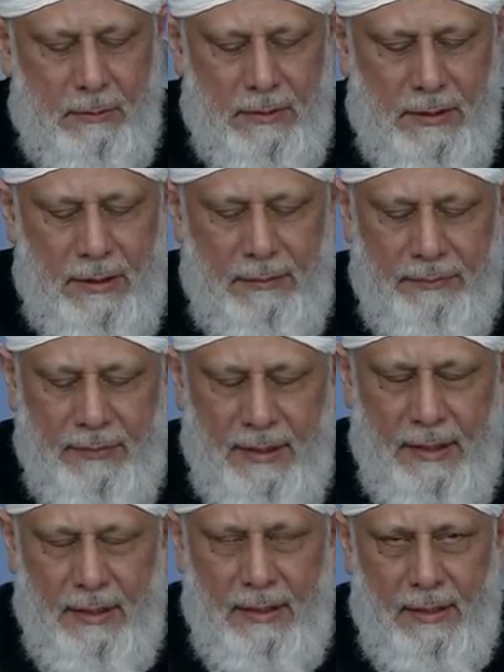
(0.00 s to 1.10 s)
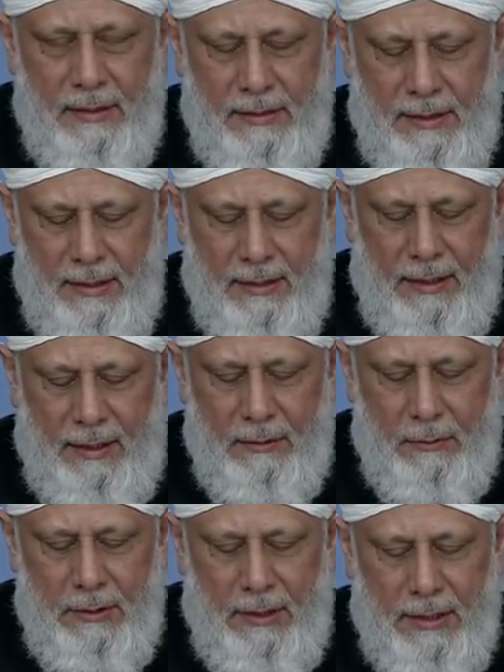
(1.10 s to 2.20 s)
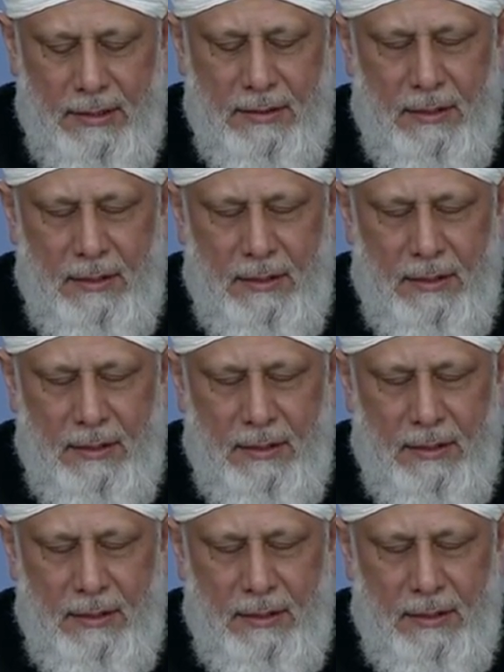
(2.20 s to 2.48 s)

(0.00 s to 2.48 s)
there are um, different types of association of